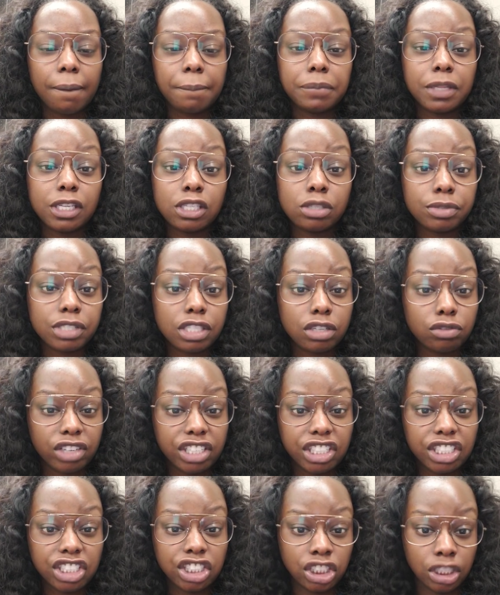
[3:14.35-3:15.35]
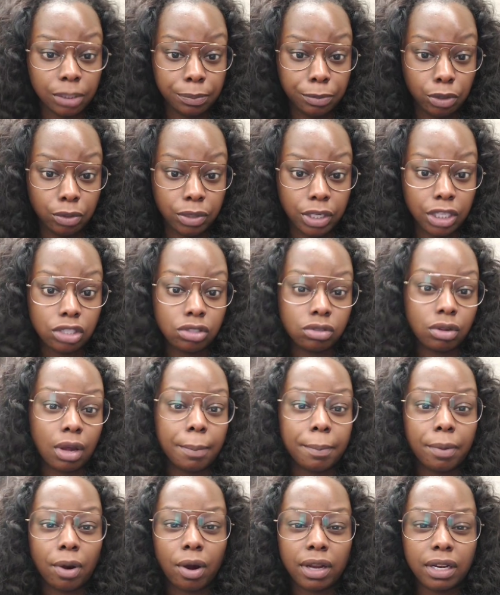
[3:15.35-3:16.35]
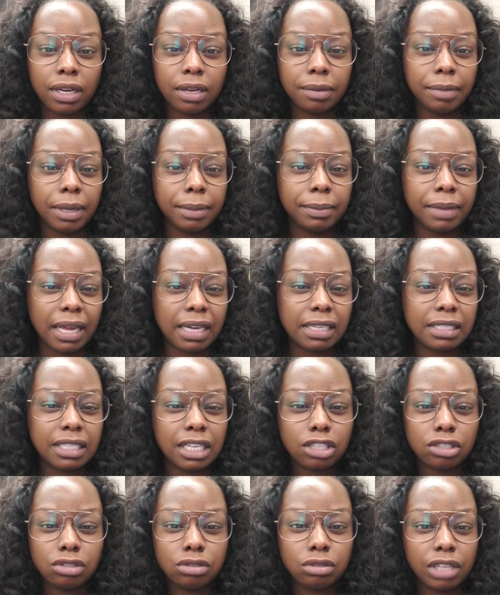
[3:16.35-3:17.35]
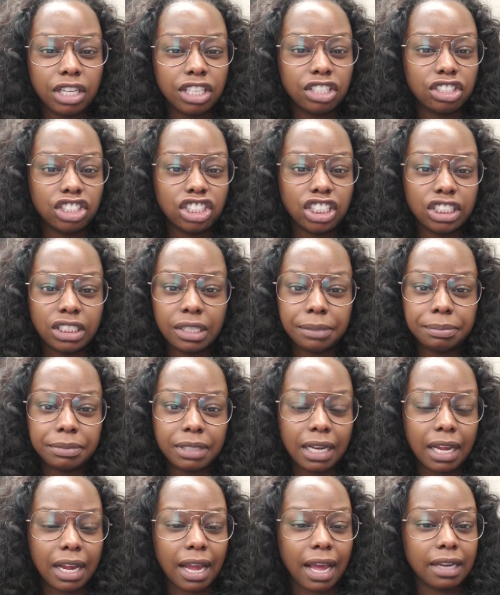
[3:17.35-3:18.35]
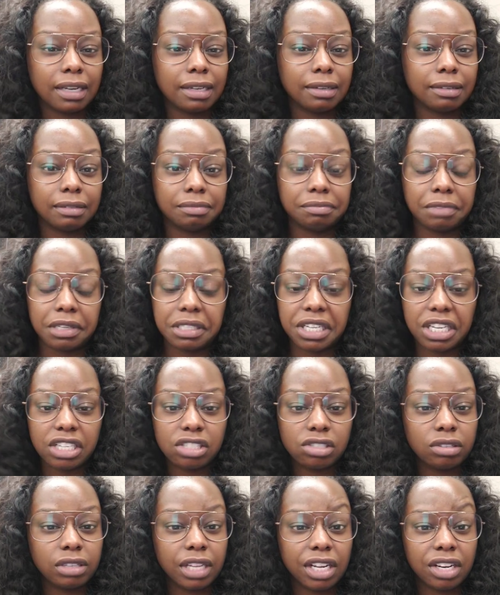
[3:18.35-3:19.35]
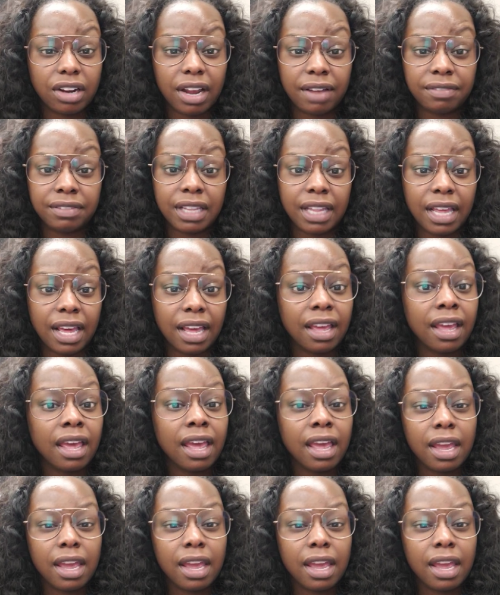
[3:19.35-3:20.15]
This was a ready to ship unit, so I bought it maybe like a day or two later it shipped, and I got it a day or two later after that.